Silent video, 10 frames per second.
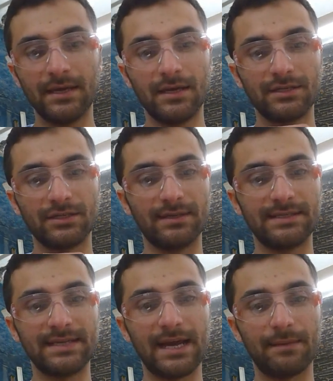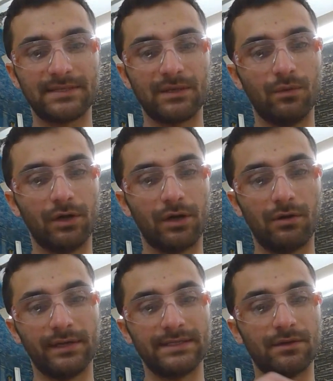So this taps the wood all on
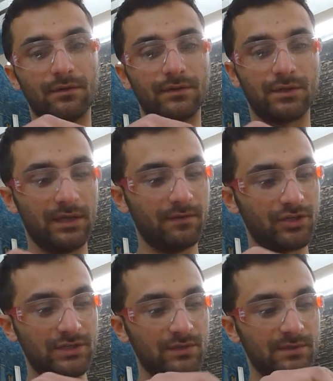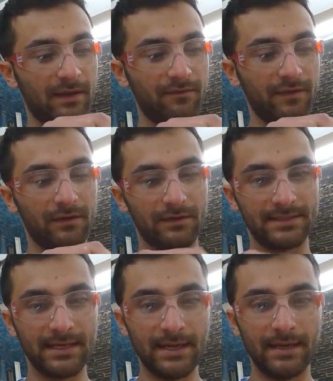its own. So even just using my
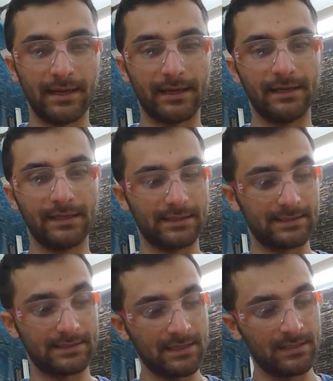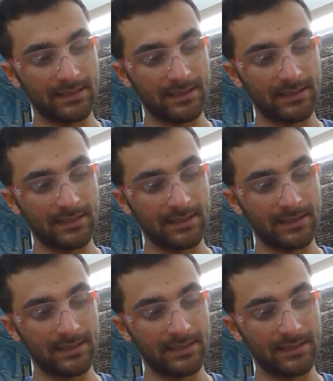fingers, I can get this.